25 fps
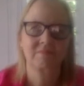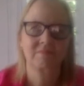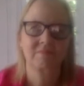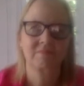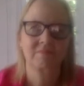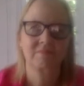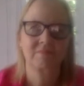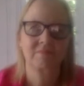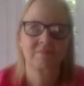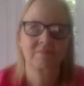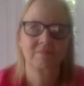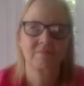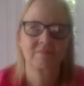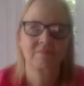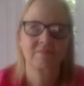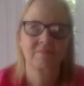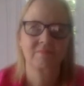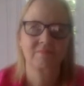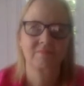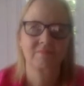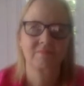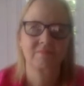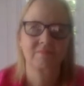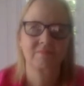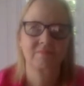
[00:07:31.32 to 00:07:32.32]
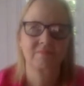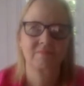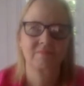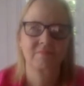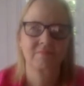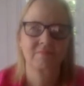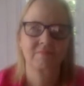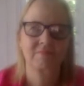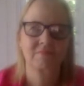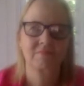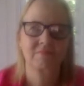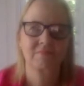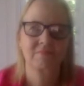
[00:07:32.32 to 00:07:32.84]

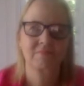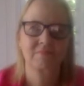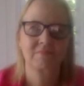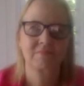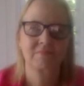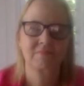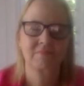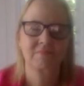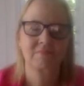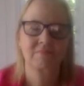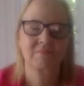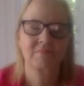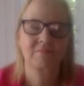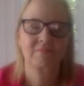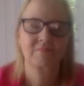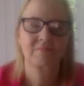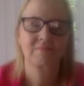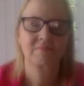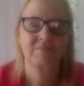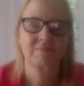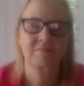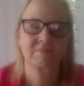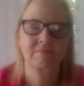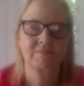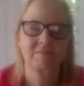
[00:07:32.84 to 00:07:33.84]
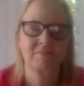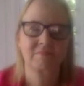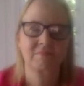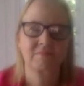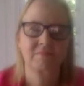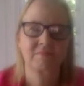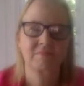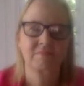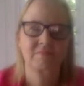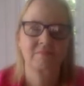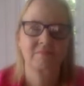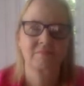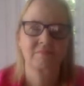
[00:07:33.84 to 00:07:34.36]

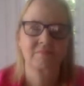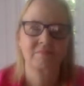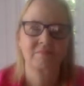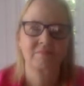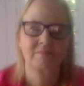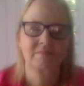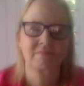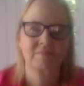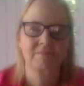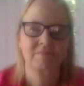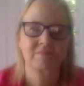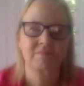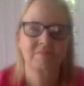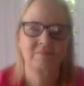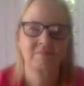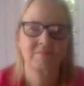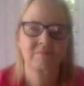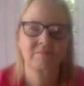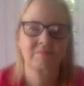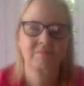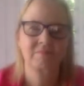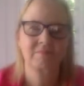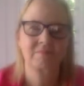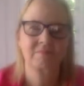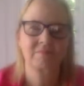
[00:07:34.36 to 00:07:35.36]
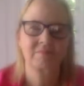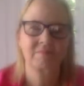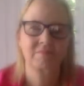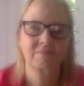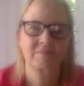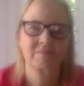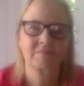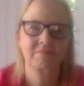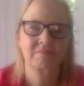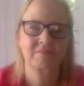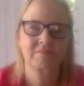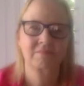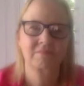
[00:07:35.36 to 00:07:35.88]

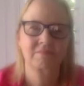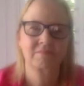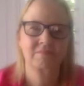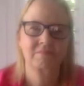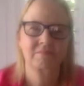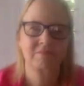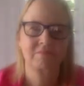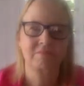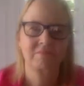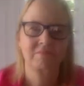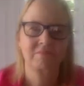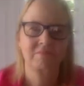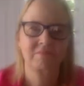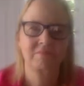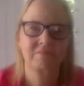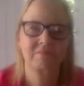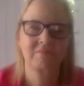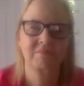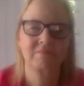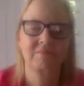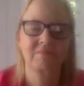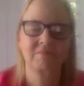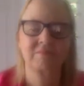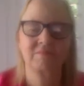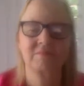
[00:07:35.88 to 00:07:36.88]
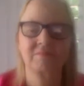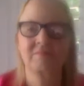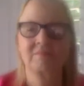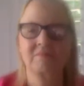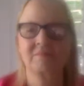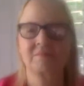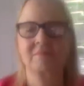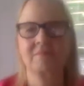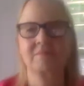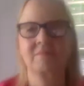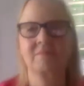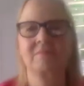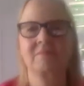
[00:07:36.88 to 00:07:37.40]

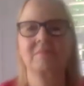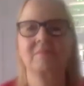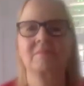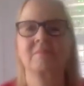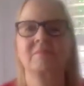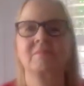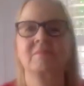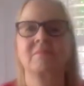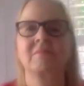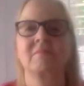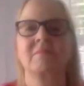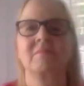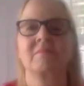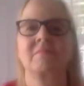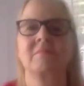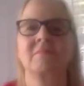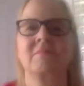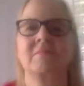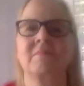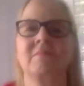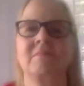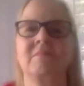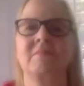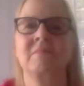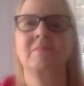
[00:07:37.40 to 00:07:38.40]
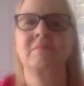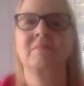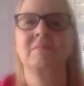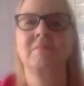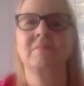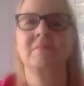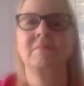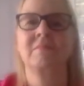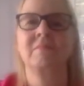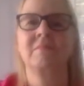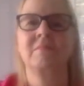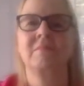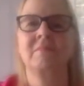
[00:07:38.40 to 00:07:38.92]
(silent)